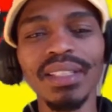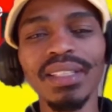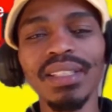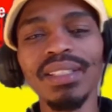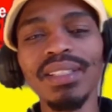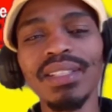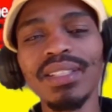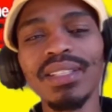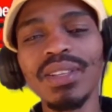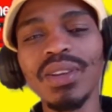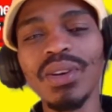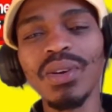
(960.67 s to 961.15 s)

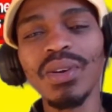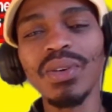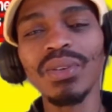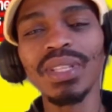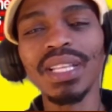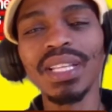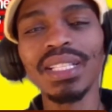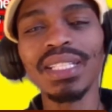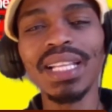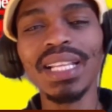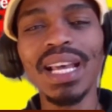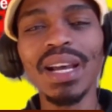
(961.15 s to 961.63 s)
So
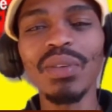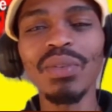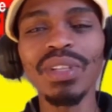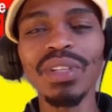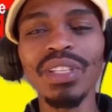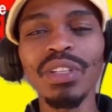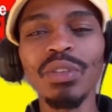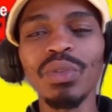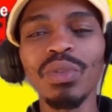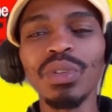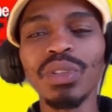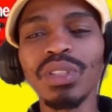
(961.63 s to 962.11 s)
that's how it
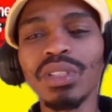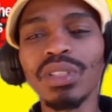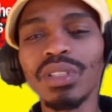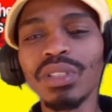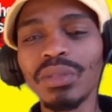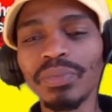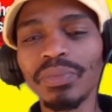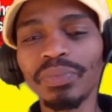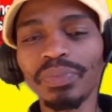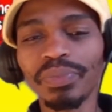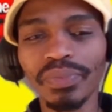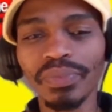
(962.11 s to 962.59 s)

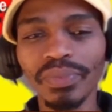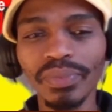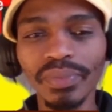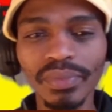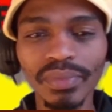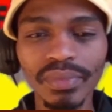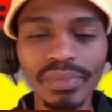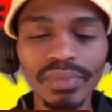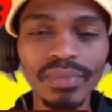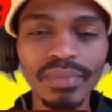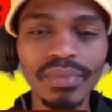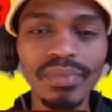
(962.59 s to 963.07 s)
was
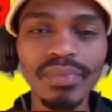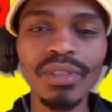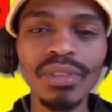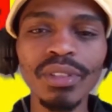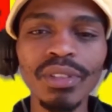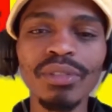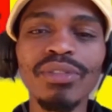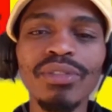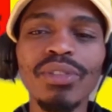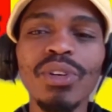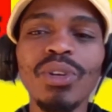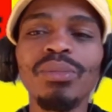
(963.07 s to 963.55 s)

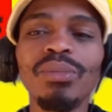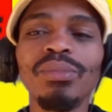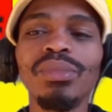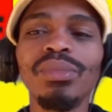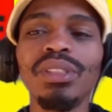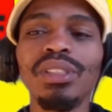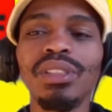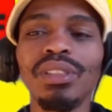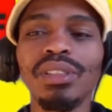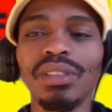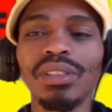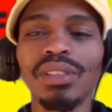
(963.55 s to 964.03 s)

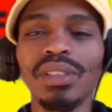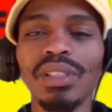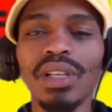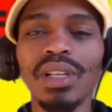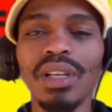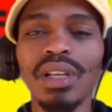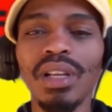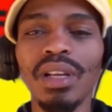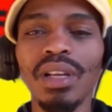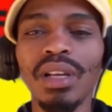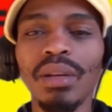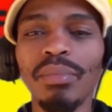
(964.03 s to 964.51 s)
formed
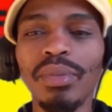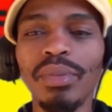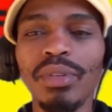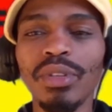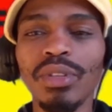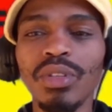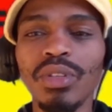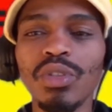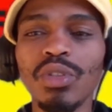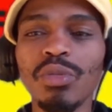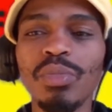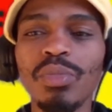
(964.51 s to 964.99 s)
upon
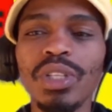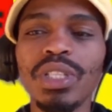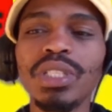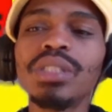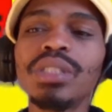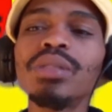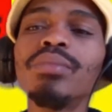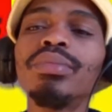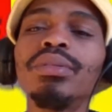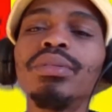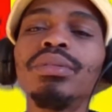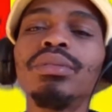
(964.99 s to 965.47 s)
those
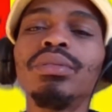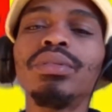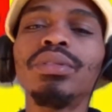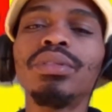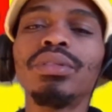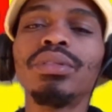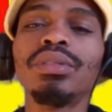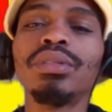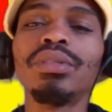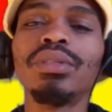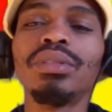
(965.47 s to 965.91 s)
principles.